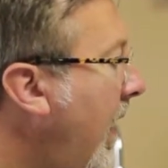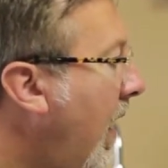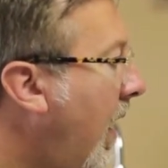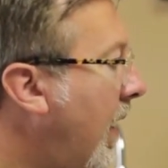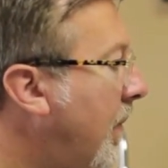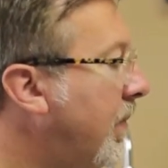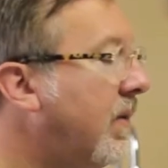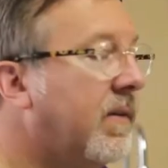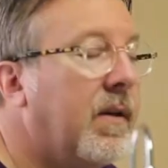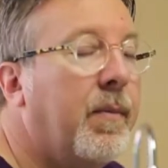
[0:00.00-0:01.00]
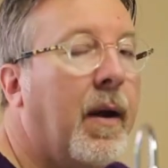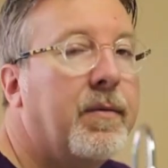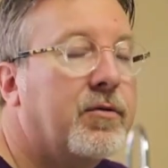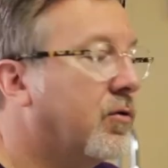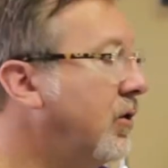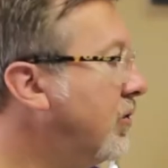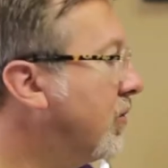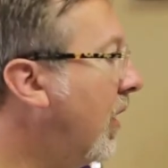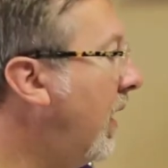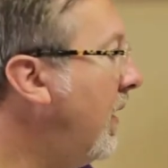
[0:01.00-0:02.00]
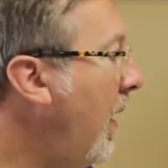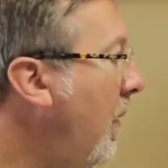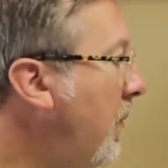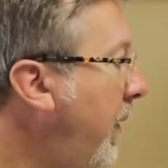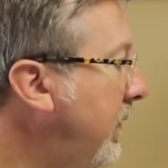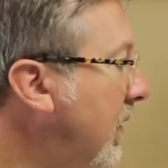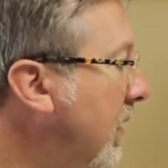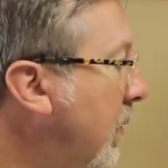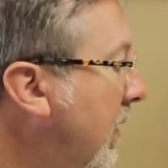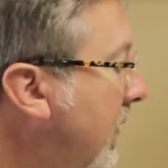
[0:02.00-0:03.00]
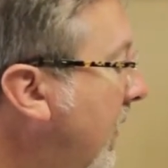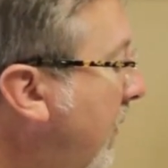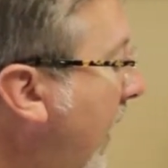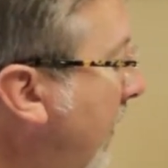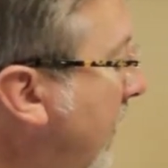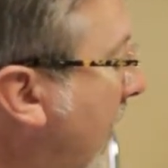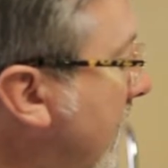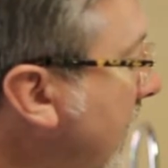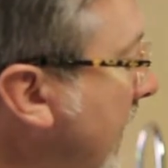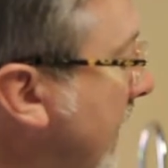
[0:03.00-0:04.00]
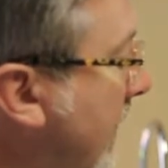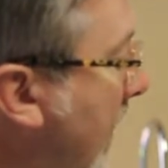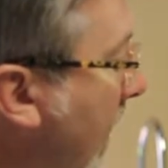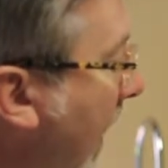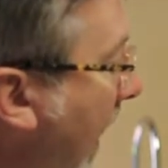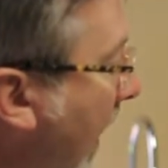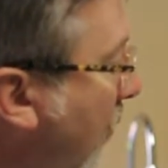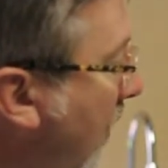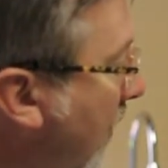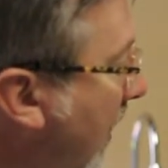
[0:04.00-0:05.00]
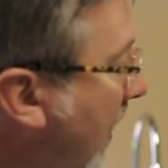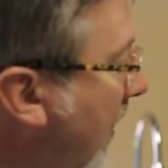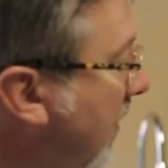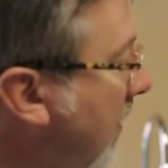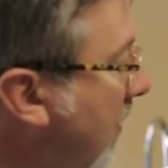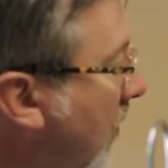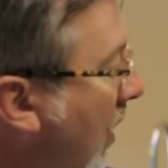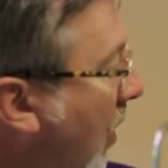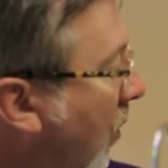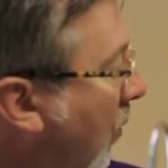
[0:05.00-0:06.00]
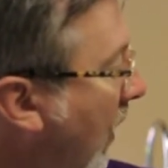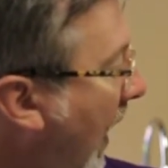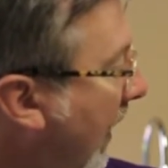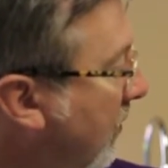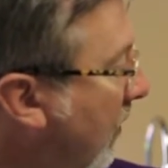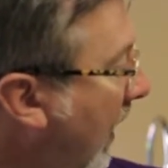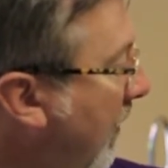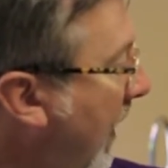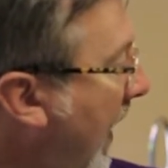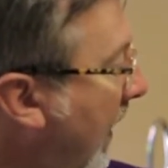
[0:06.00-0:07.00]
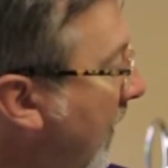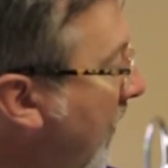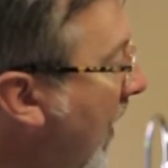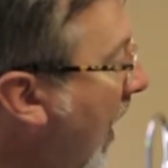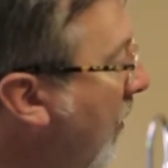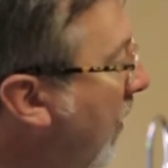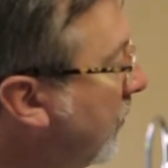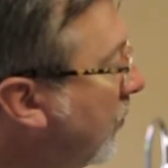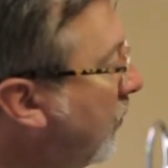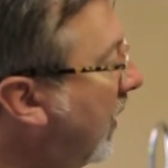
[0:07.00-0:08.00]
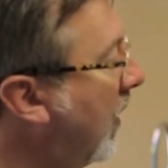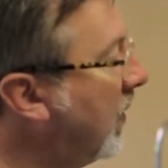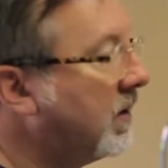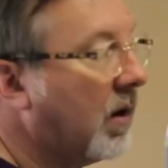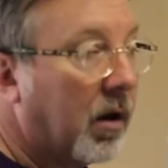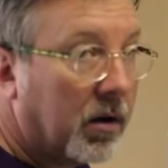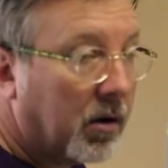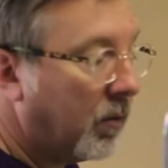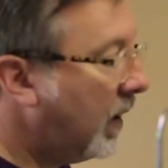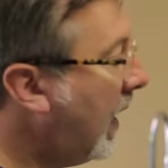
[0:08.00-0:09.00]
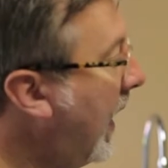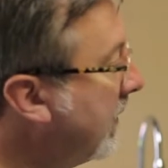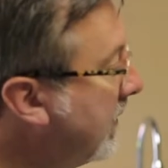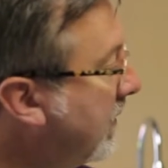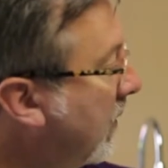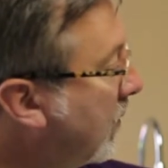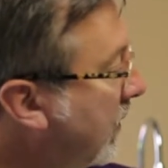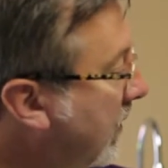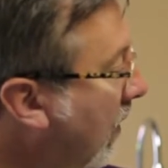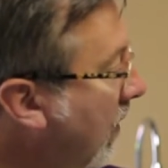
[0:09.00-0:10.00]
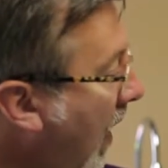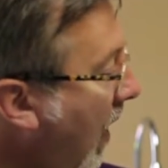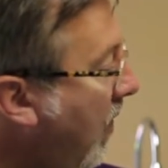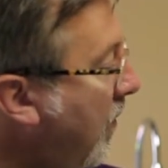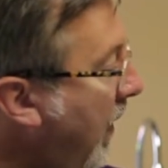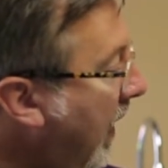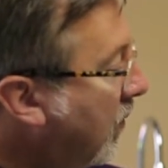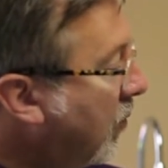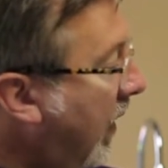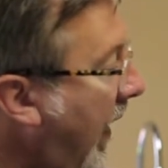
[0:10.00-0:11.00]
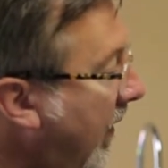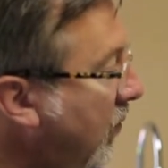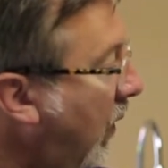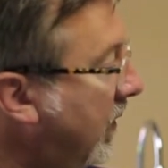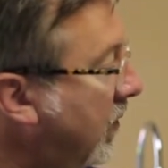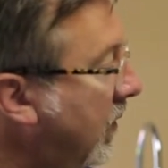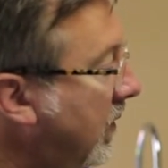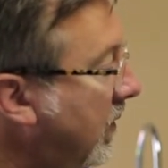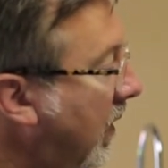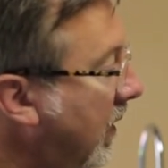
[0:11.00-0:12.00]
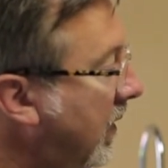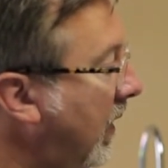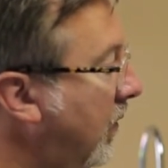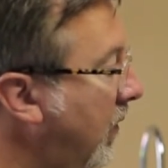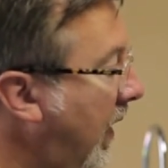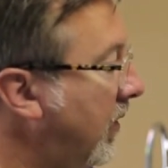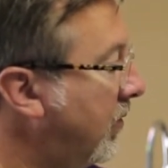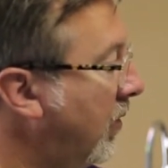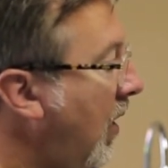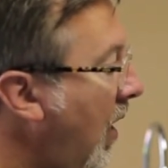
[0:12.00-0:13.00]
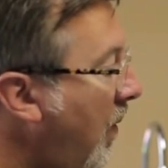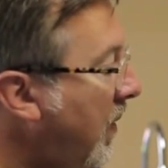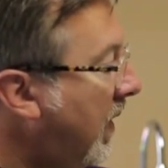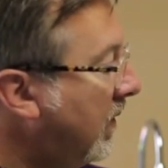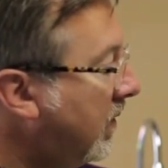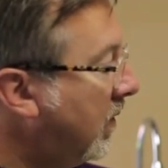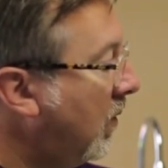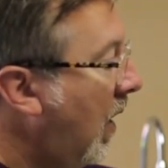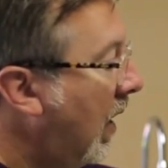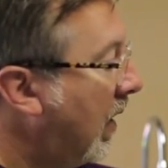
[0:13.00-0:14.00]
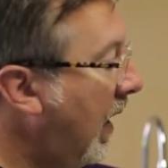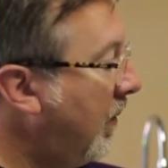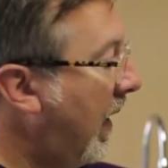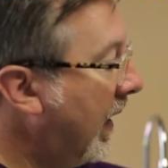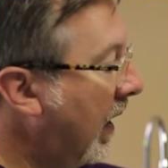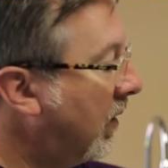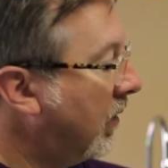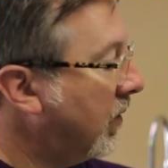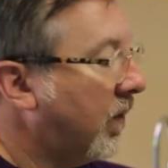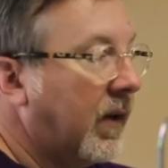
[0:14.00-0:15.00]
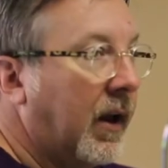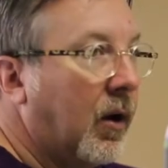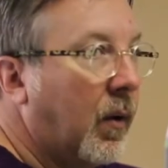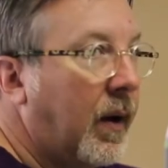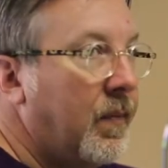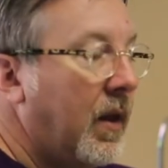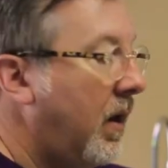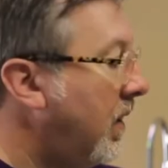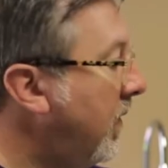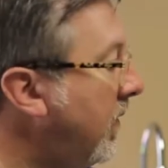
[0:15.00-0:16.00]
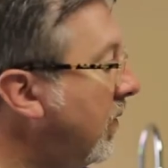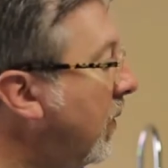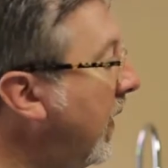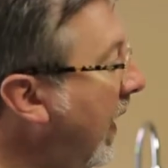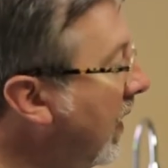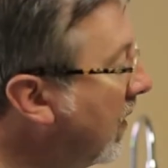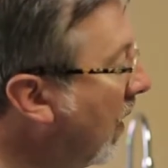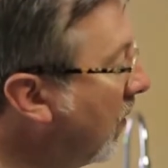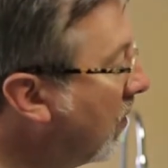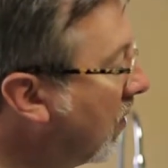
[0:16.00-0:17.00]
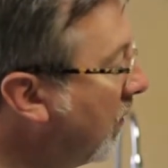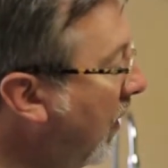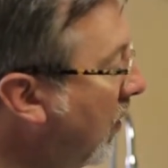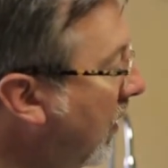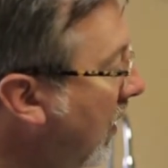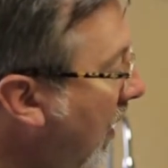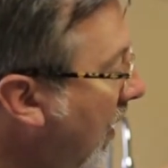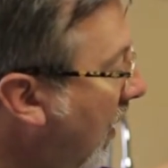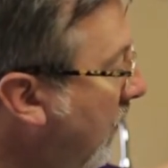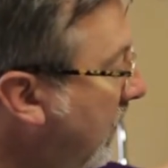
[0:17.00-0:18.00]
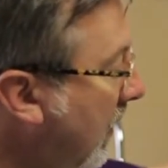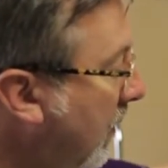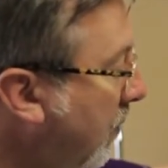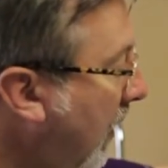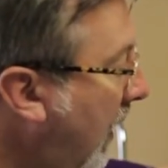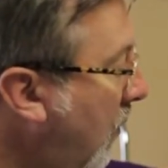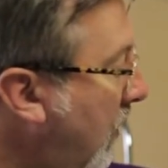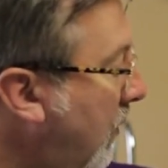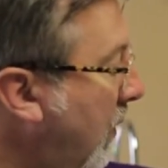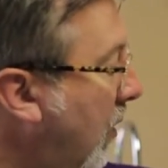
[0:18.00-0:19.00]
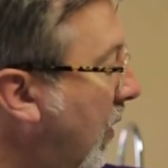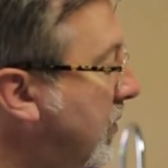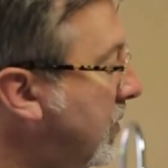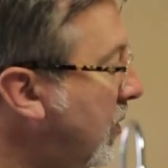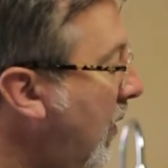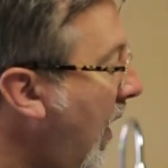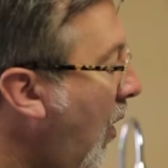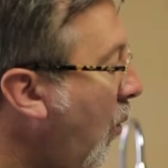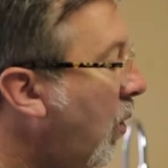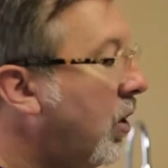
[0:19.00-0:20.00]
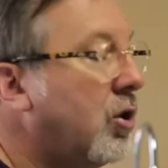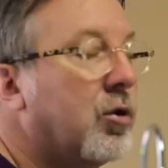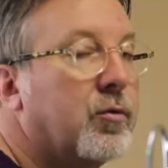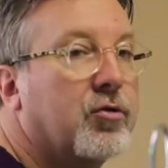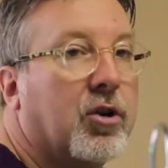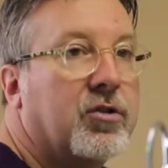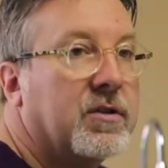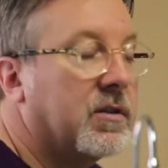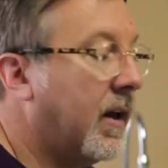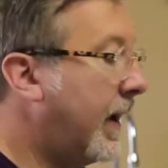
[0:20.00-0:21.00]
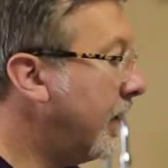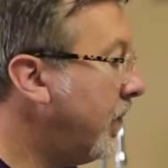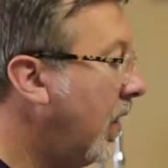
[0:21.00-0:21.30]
The CPAP is true and tried. Basically what the CPAP does is, as we begin to relax or lay back, our muscles become atomically relaxed. And so as a result, the mandible that has weight to it, tongue and teeth are attached to it, begins to lay back and close off the airway. And this is where the anatomical component comes into play with regards to what are your obstructions like.